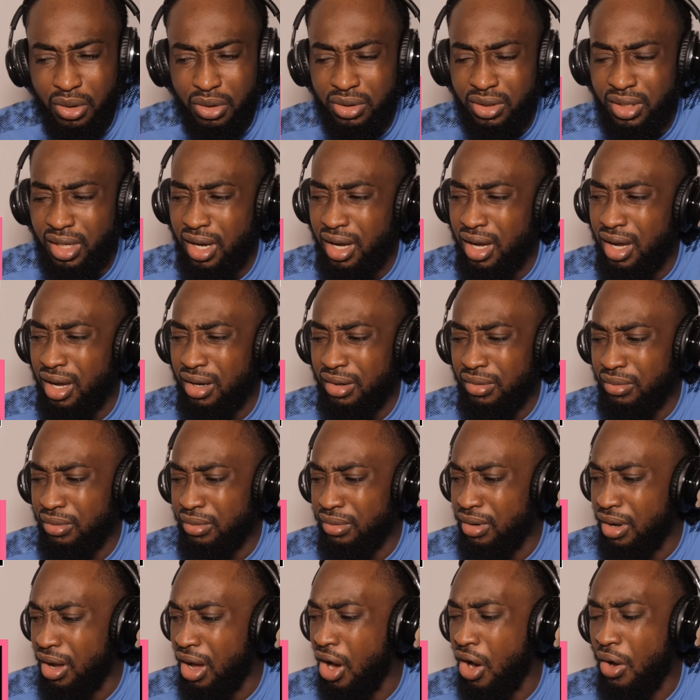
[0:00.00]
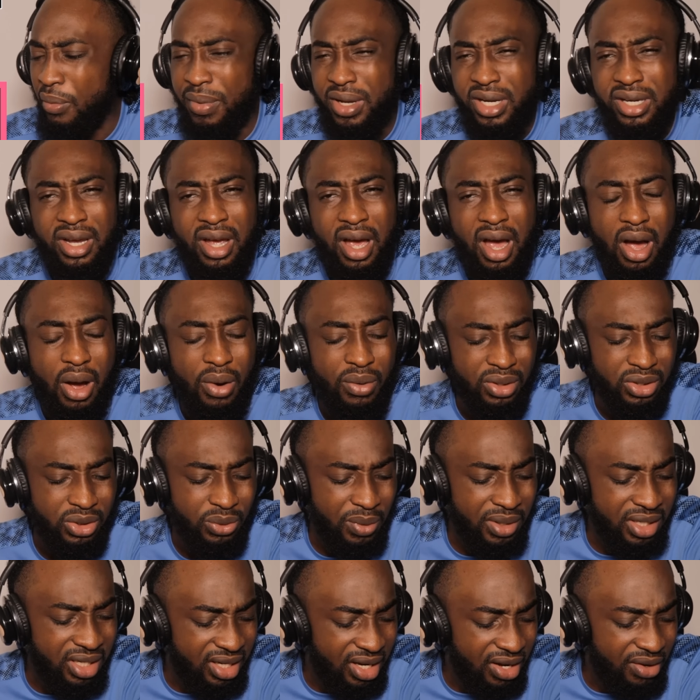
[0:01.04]
how many
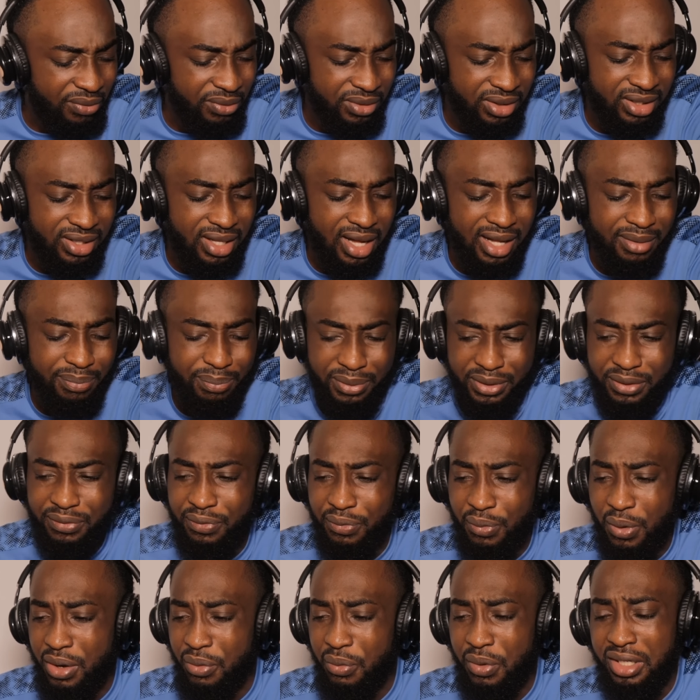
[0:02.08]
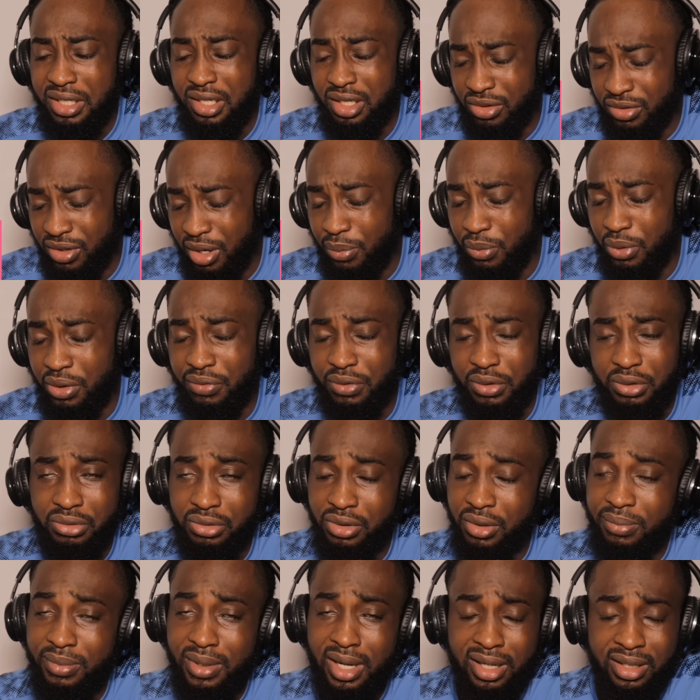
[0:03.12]
hours. When did he even start beef? When did Dremo even
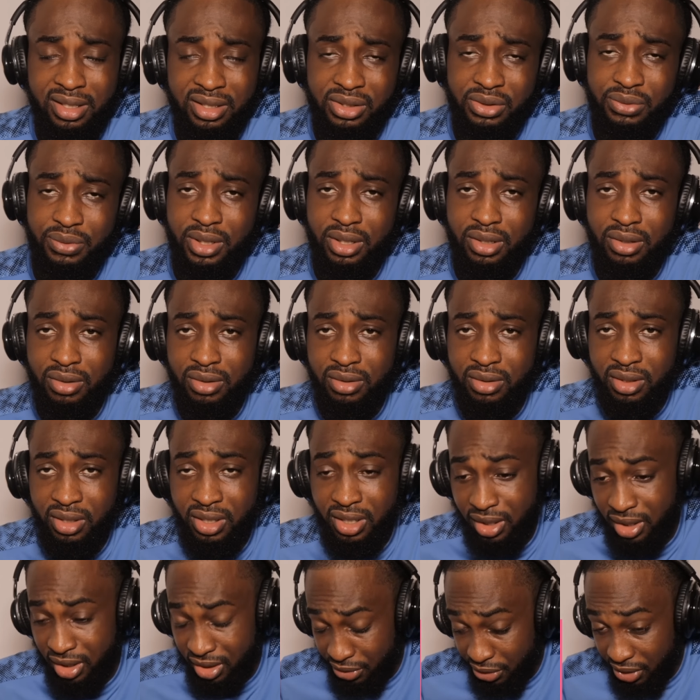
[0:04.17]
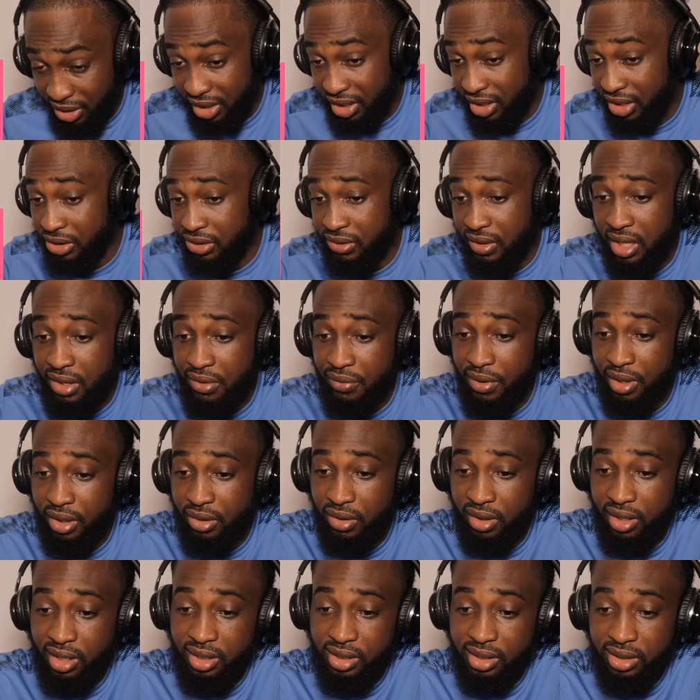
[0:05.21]
drop that this record? He literally
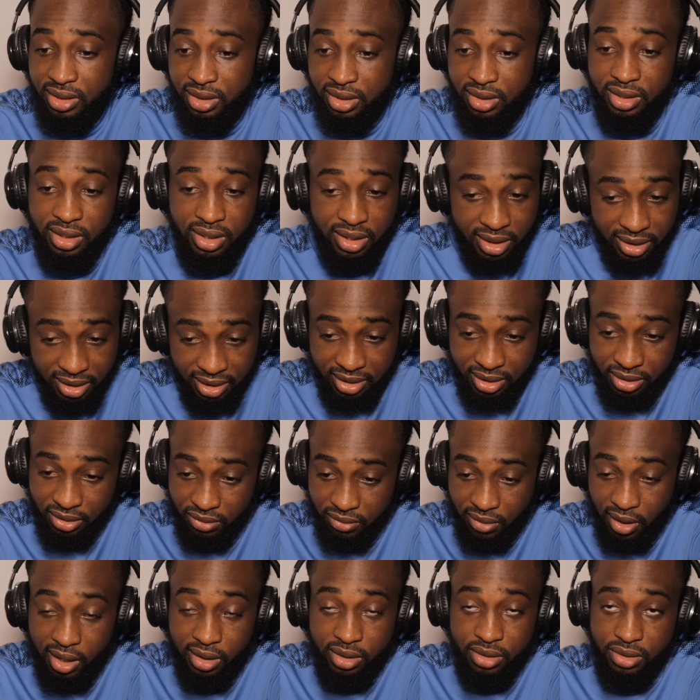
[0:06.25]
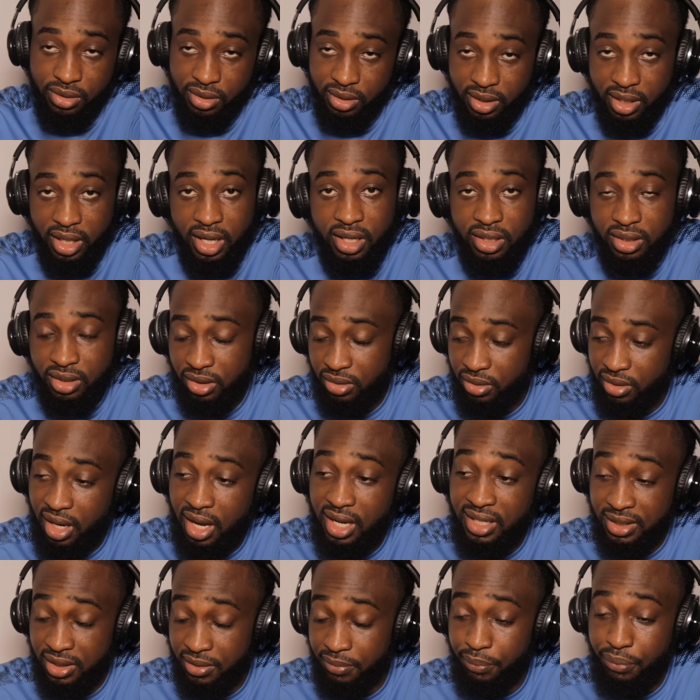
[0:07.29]
recorded this track today. So
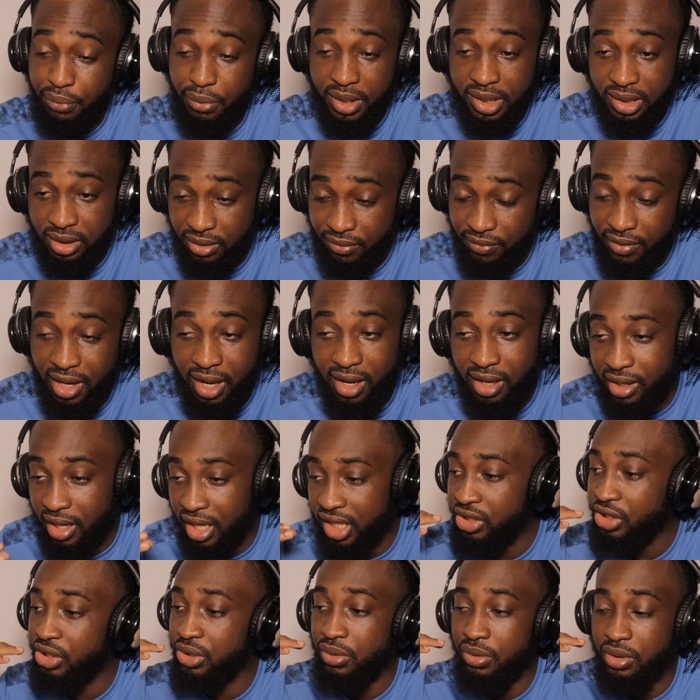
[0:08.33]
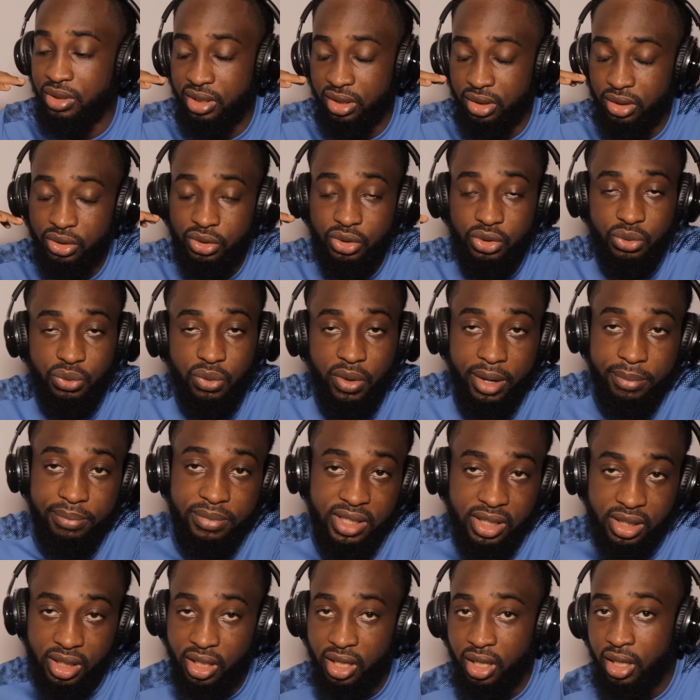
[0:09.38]
that's impressive. That shows he's a true
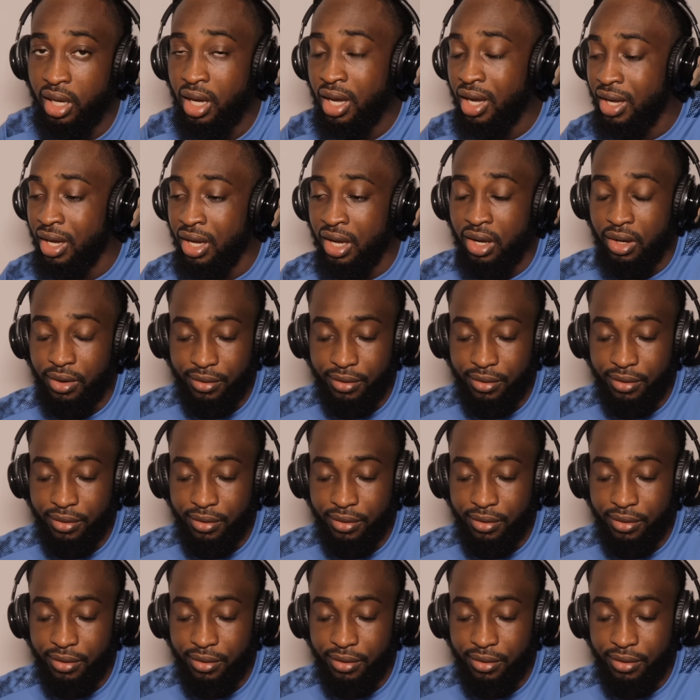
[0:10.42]
MC,